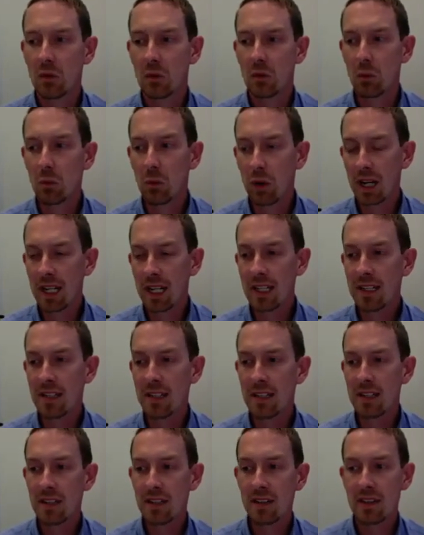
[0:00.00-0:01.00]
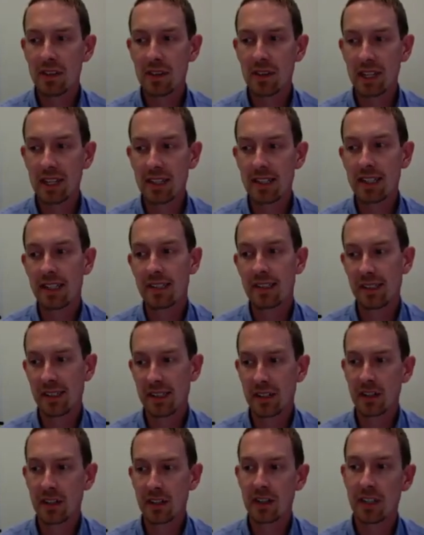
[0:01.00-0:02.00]
One thing to
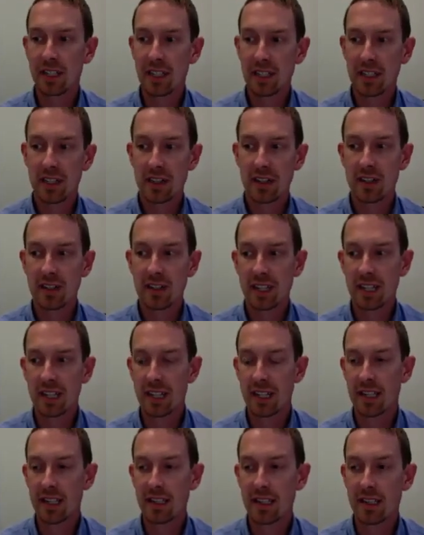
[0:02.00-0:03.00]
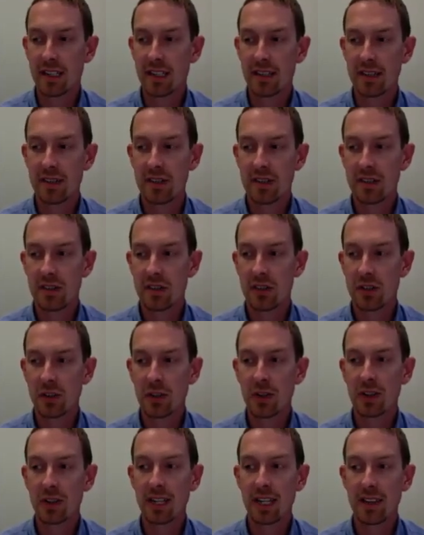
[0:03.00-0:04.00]
consider here is
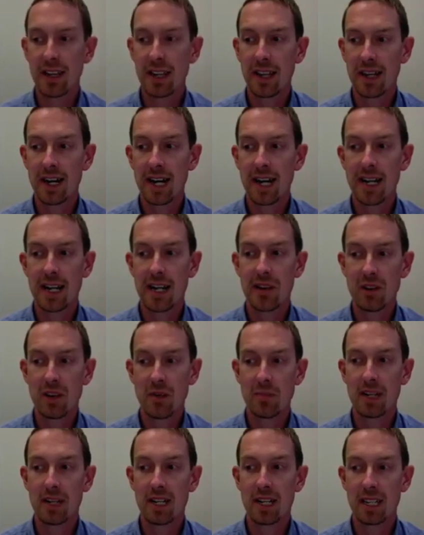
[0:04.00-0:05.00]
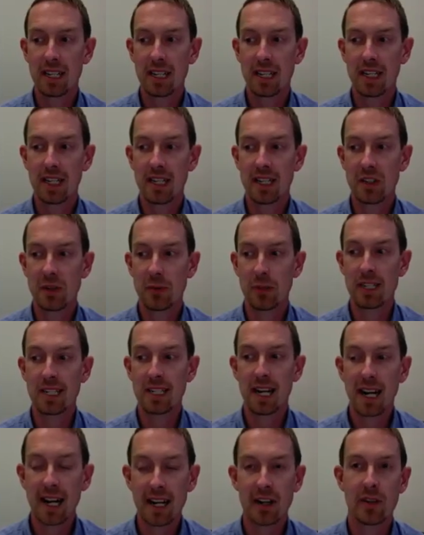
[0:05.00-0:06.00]
certainly that not everybody is
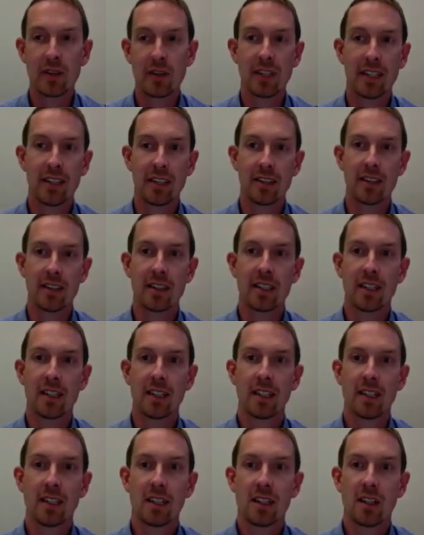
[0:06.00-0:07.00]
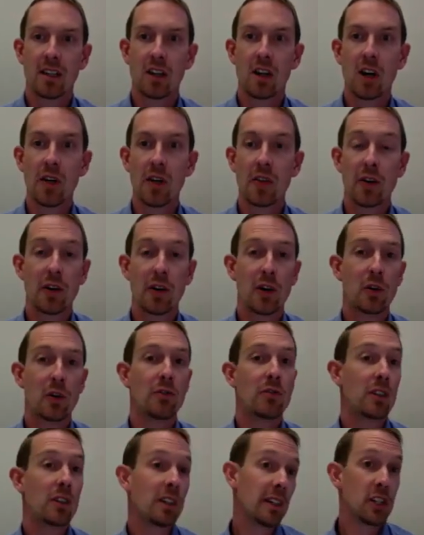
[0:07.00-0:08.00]
retiring on their
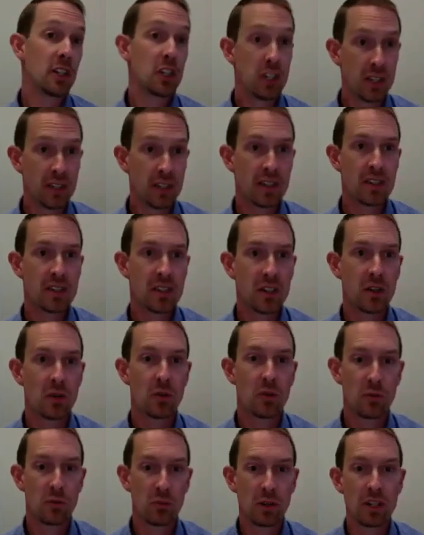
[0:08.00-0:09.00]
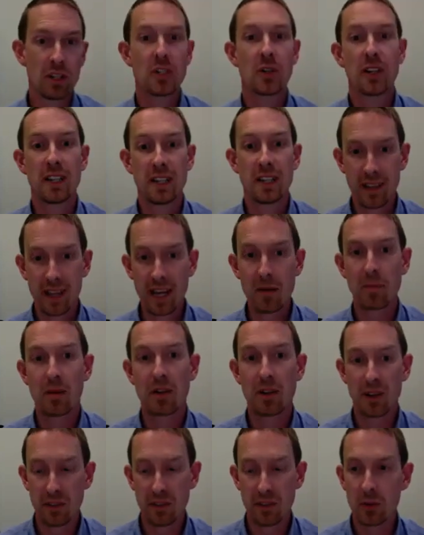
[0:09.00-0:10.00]
own volition. So returning to that
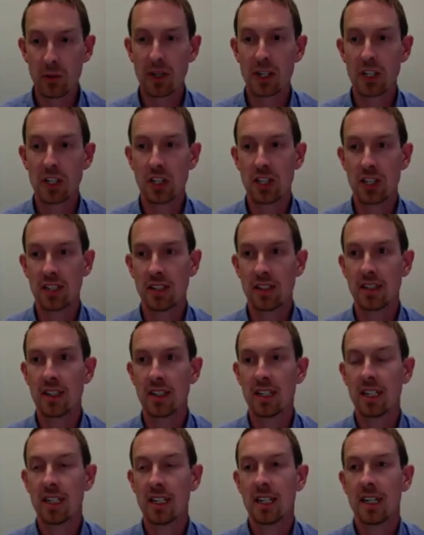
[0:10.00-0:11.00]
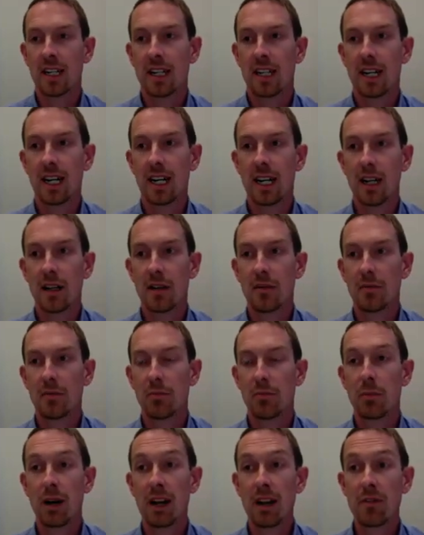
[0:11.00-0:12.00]
part of the question,
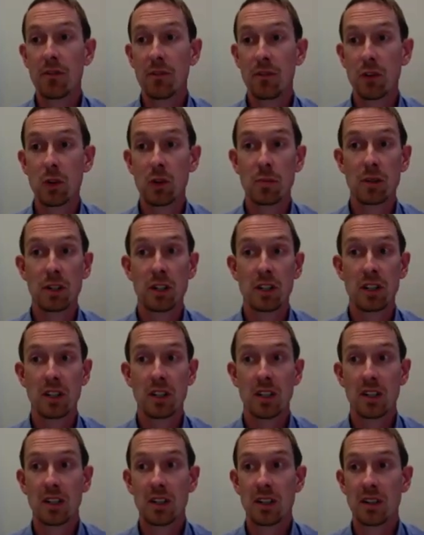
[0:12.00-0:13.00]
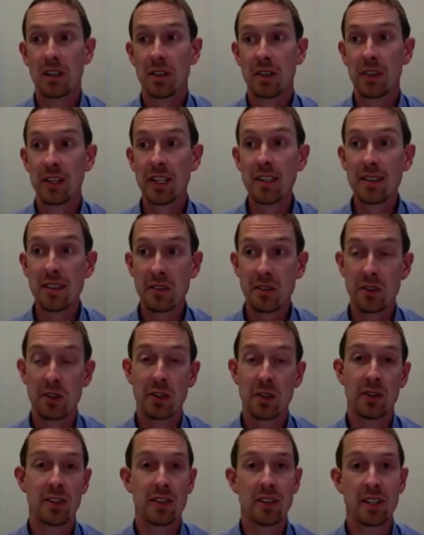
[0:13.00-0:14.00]
my former thesis
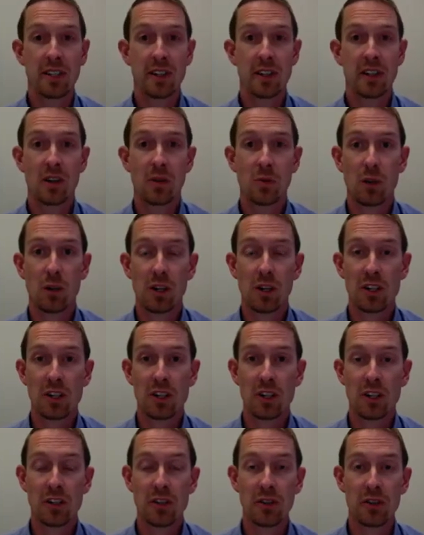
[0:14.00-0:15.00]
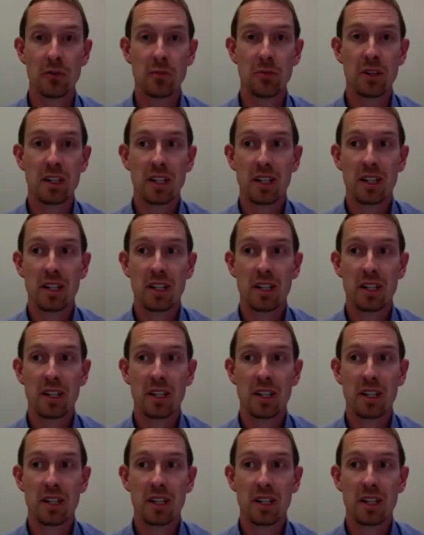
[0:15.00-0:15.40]
student here at WashU,